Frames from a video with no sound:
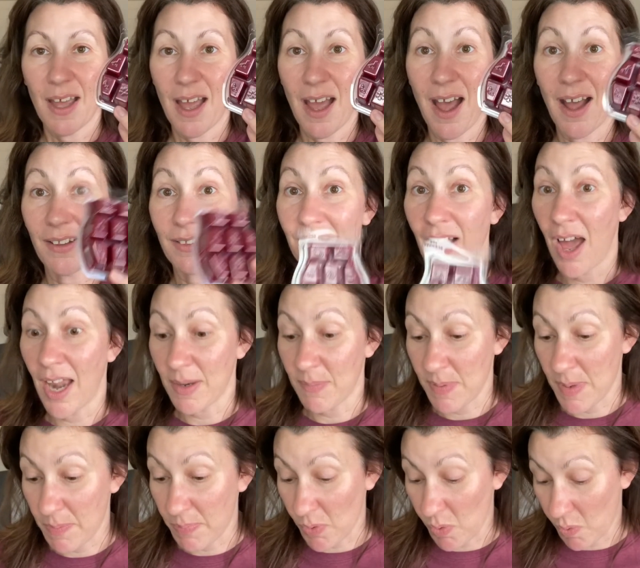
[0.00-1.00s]
a lot of
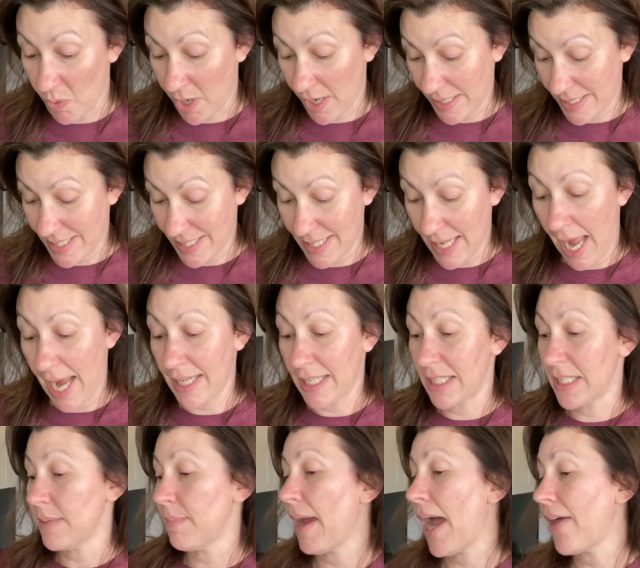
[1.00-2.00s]
people were
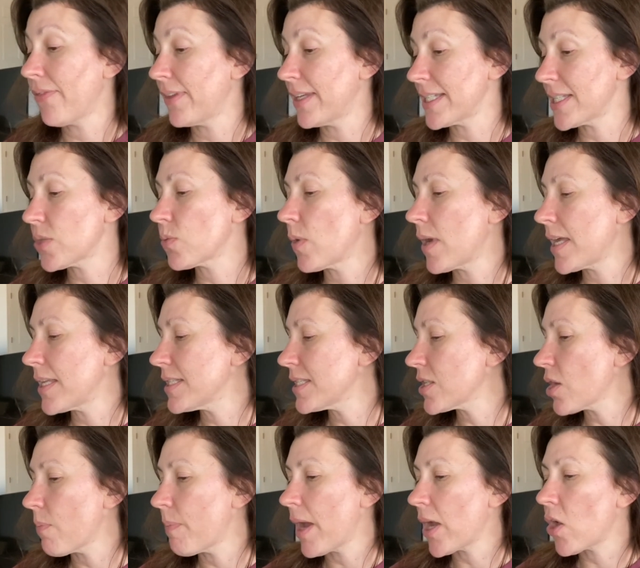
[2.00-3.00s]
excited about this one.
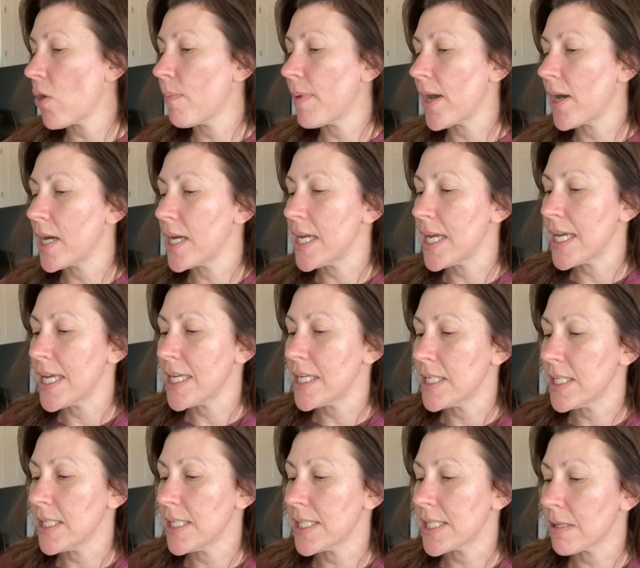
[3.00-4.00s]
So Buckleberry
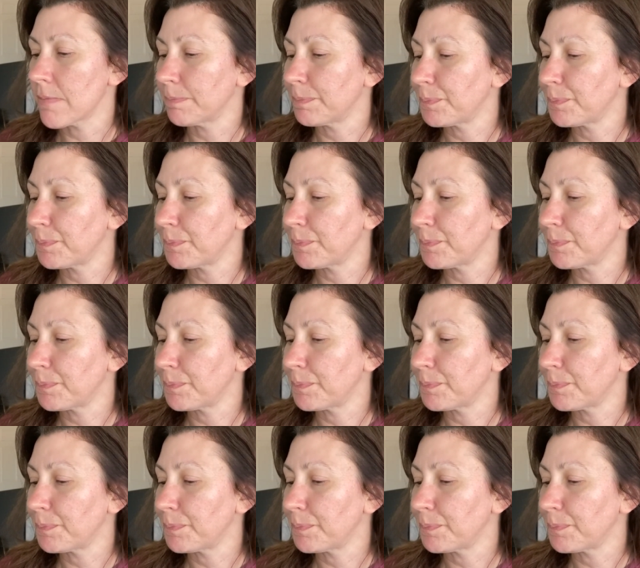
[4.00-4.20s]
is